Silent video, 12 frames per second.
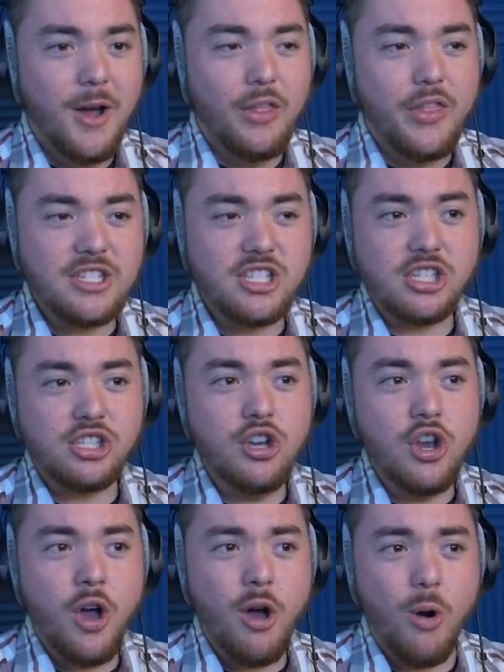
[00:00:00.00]
This is
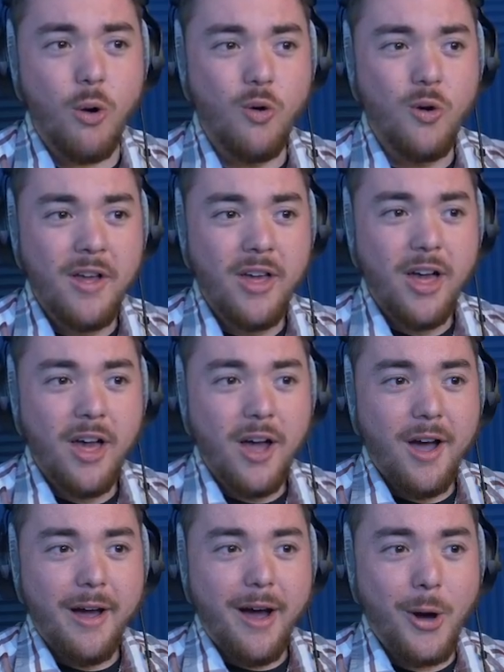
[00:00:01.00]
new.
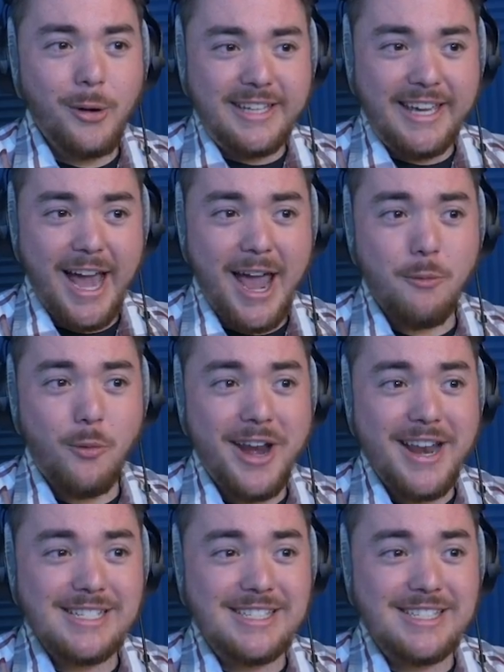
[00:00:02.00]
Okay, what is